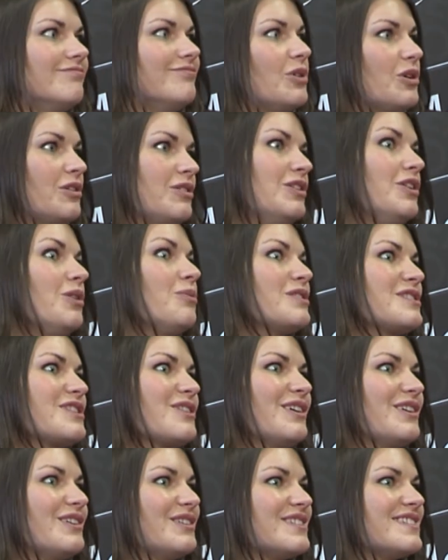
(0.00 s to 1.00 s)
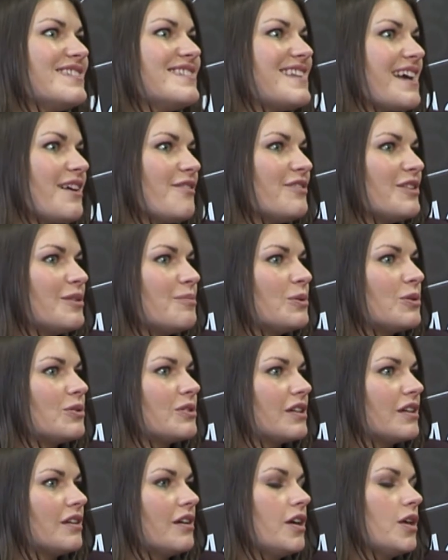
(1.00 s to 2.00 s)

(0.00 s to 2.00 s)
well, you know what's going on south of the border.